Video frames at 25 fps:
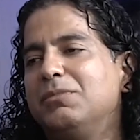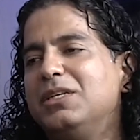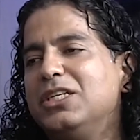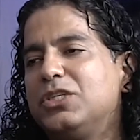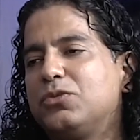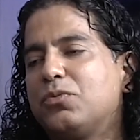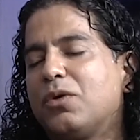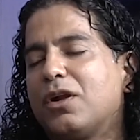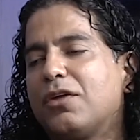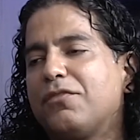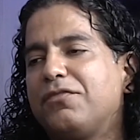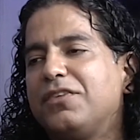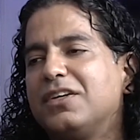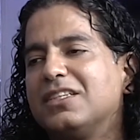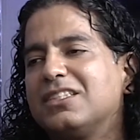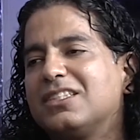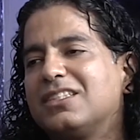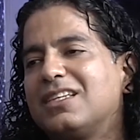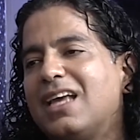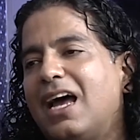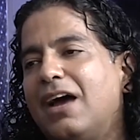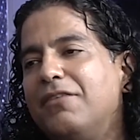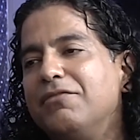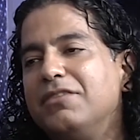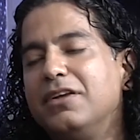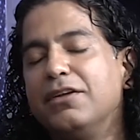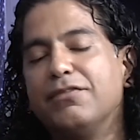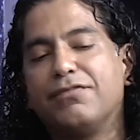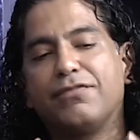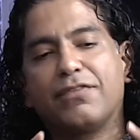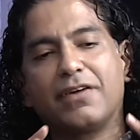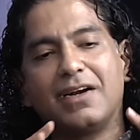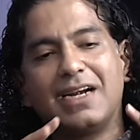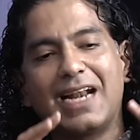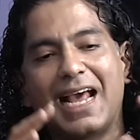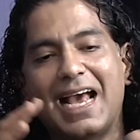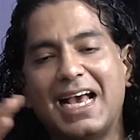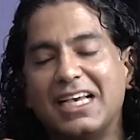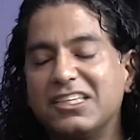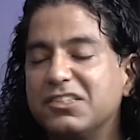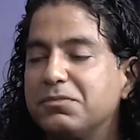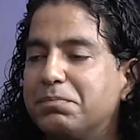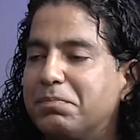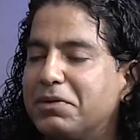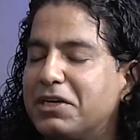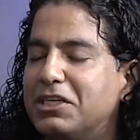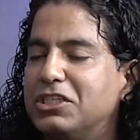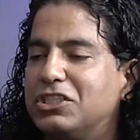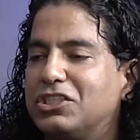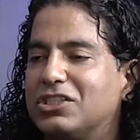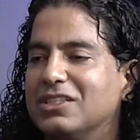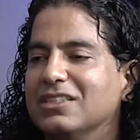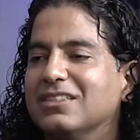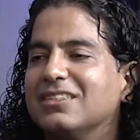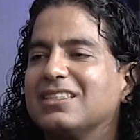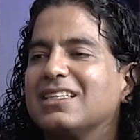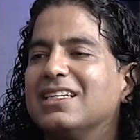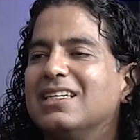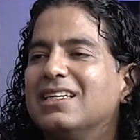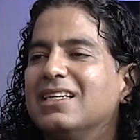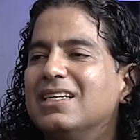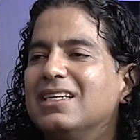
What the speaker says: Each one of us have different aspirations.